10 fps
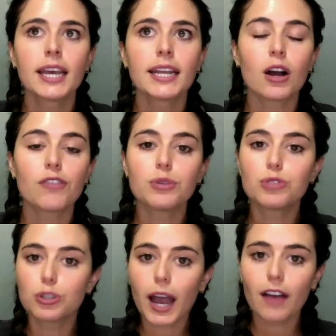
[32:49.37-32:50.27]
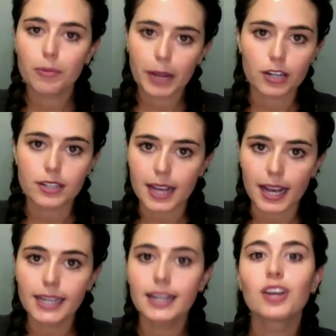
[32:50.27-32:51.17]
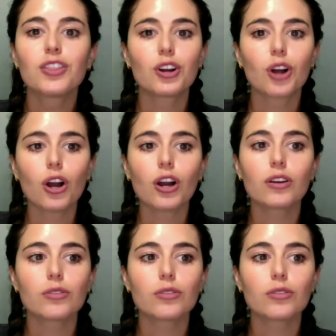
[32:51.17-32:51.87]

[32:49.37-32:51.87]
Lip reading: Now, if you do have a parasite, there are